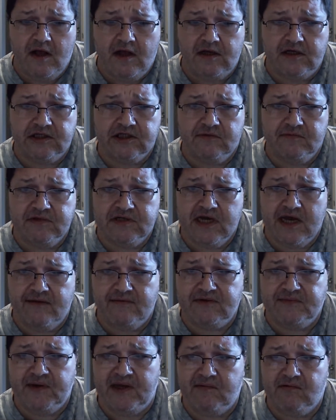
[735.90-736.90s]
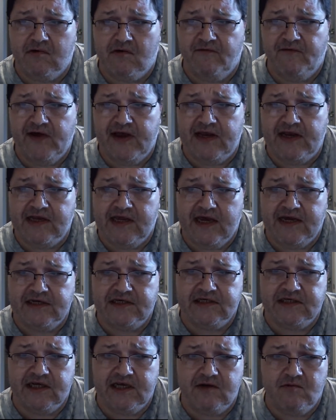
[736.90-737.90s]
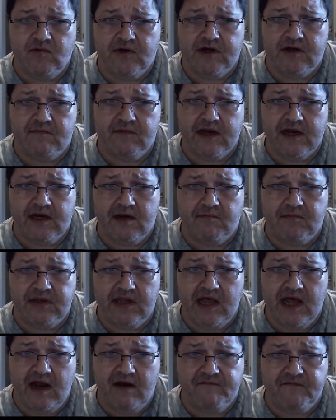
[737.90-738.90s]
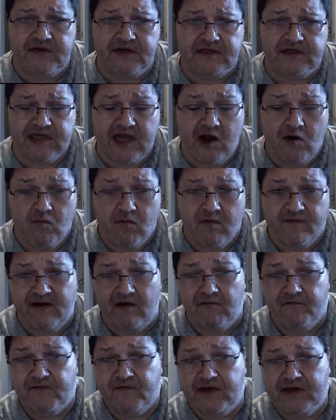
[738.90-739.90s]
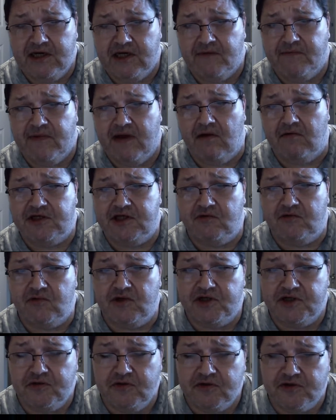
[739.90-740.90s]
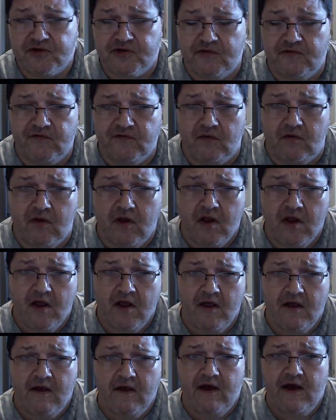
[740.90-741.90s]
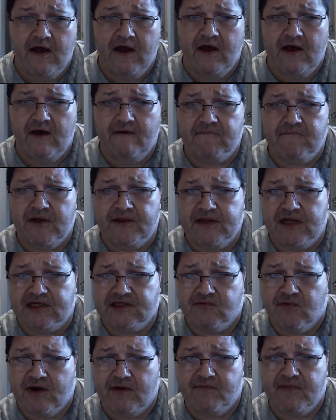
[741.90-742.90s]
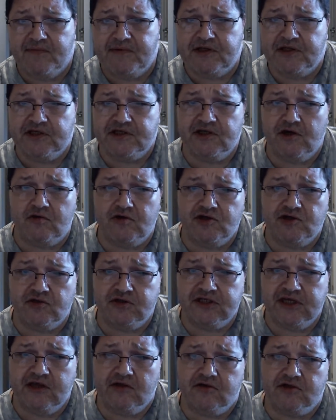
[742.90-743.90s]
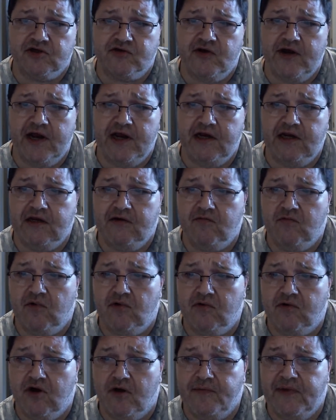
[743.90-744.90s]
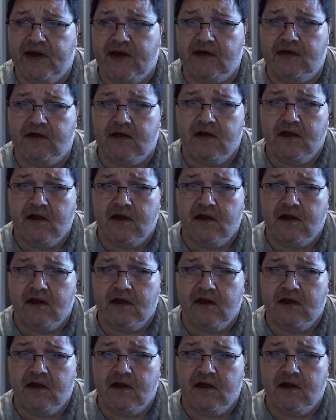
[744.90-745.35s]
sometimes people with ADHD, we can kind of blurt things out without thinking about it. We're too truthful. And that's where maybe the social skills training will come in,